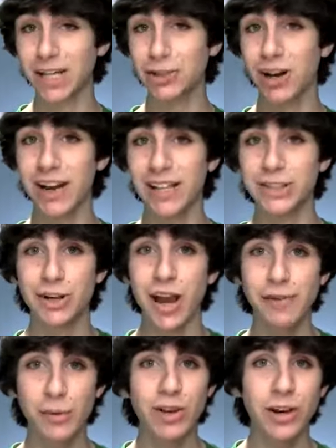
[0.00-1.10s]
I try to answer
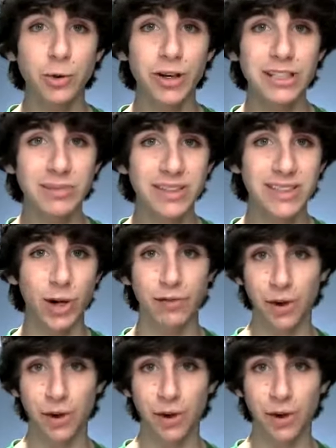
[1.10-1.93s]
everyone that tweets me, so